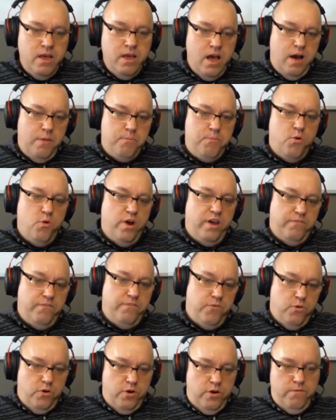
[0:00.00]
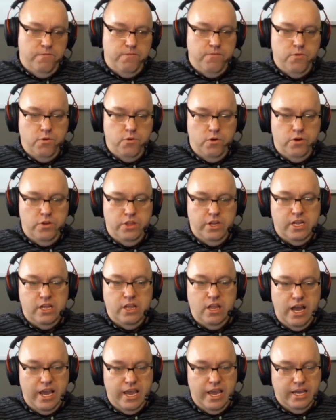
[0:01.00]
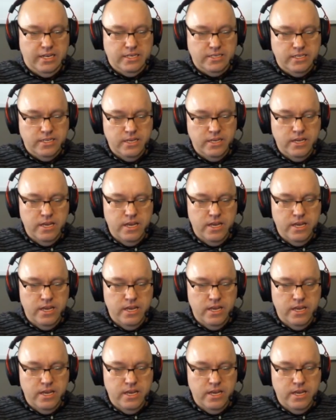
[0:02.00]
uh, point for for the client.